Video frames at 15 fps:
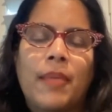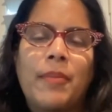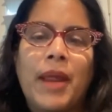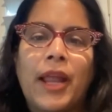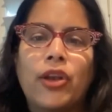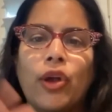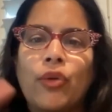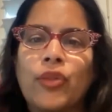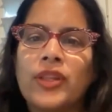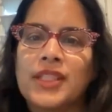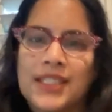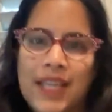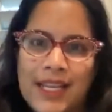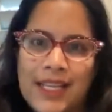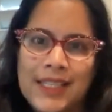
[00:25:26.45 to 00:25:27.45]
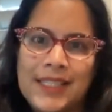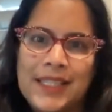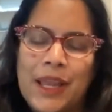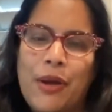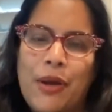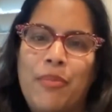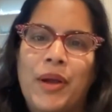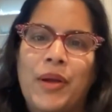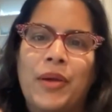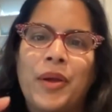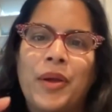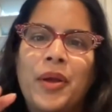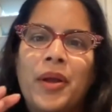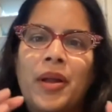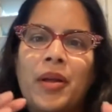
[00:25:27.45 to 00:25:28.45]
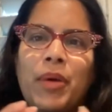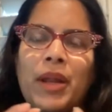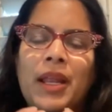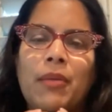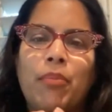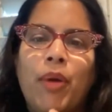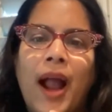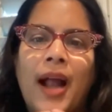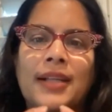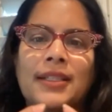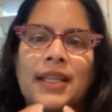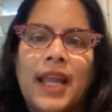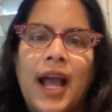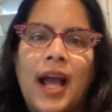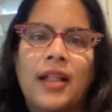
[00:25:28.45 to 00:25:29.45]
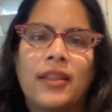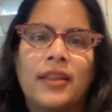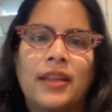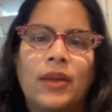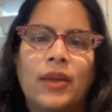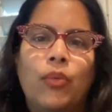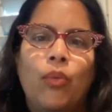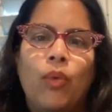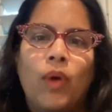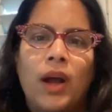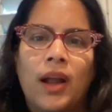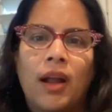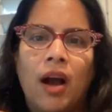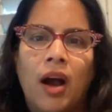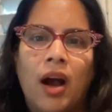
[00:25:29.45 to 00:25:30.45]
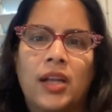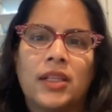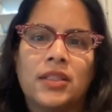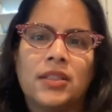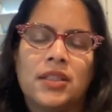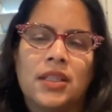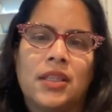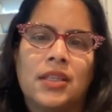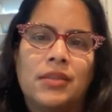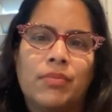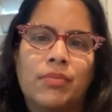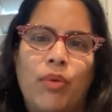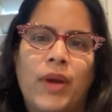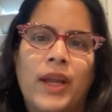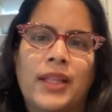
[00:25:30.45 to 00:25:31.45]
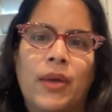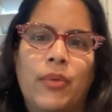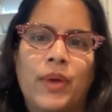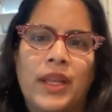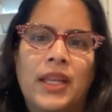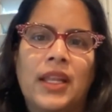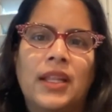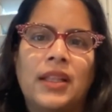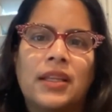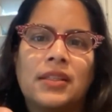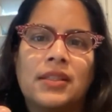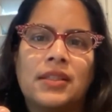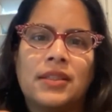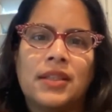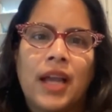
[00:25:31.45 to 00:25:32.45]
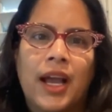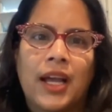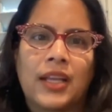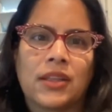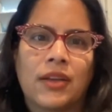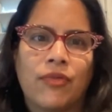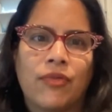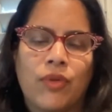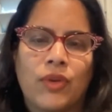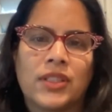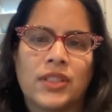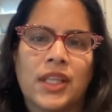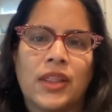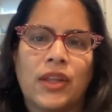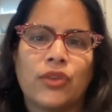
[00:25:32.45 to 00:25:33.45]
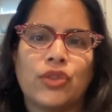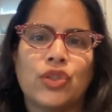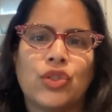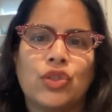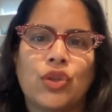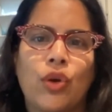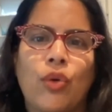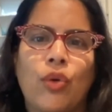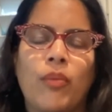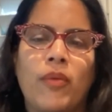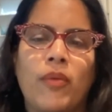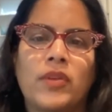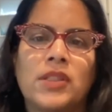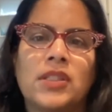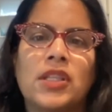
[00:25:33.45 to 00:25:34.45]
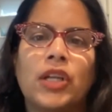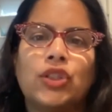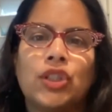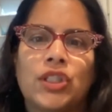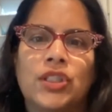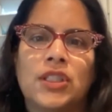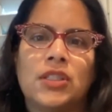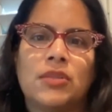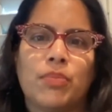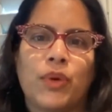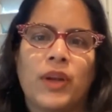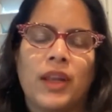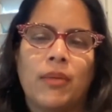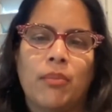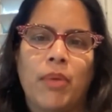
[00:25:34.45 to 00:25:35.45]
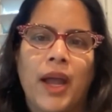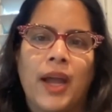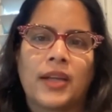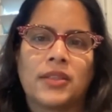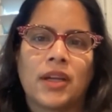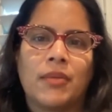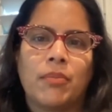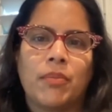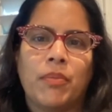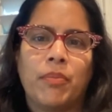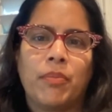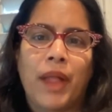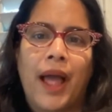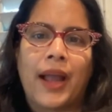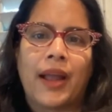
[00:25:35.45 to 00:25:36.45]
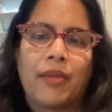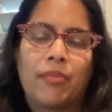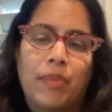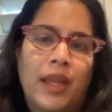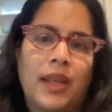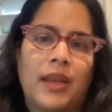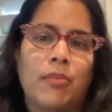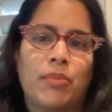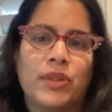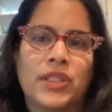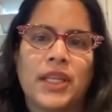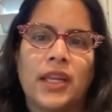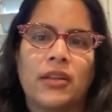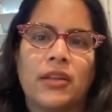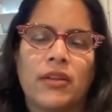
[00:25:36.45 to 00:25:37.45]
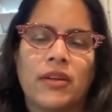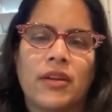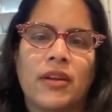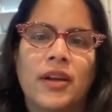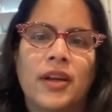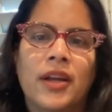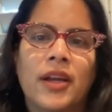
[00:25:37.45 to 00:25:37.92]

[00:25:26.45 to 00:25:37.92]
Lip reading: I mean, I know the study's there, but in practicality, what got us to this point that we need this task force and there's such a disparate impact on Black men in particular?